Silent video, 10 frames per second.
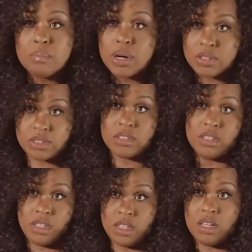
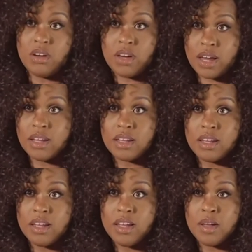personally, okay?
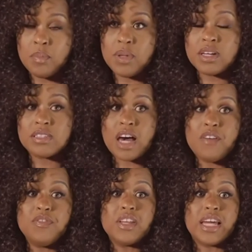Because I
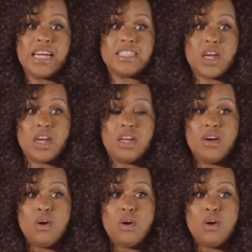feel like as a